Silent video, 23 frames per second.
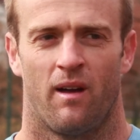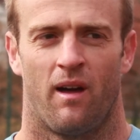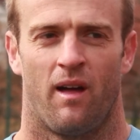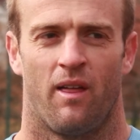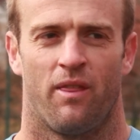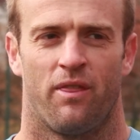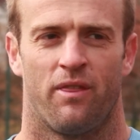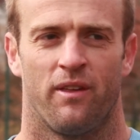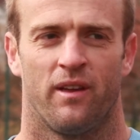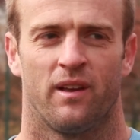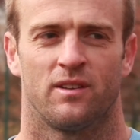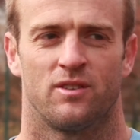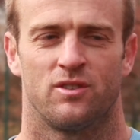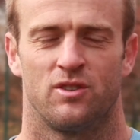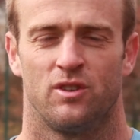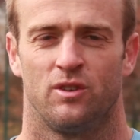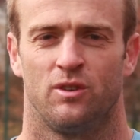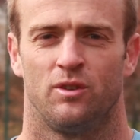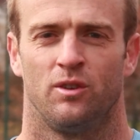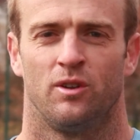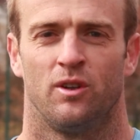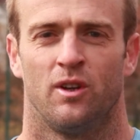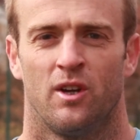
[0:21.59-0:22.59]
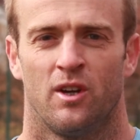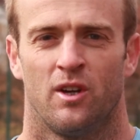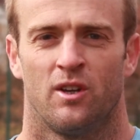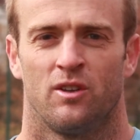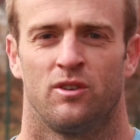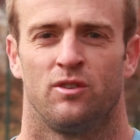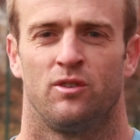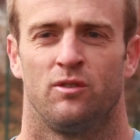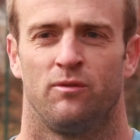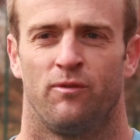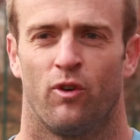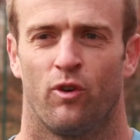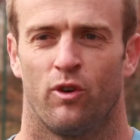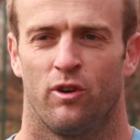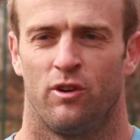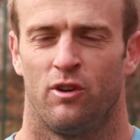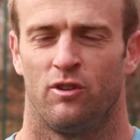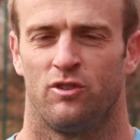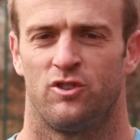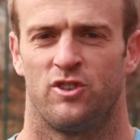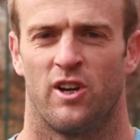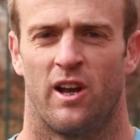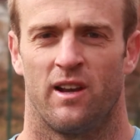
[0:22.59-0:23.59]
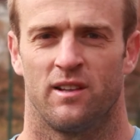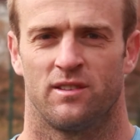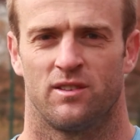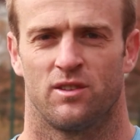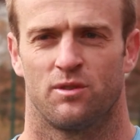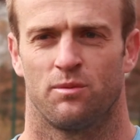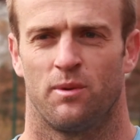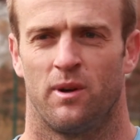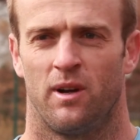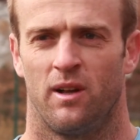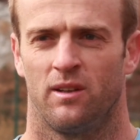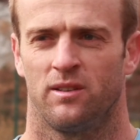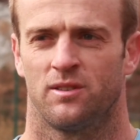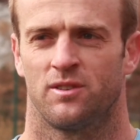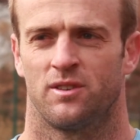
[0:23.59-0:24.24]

I think for a new challenge as well.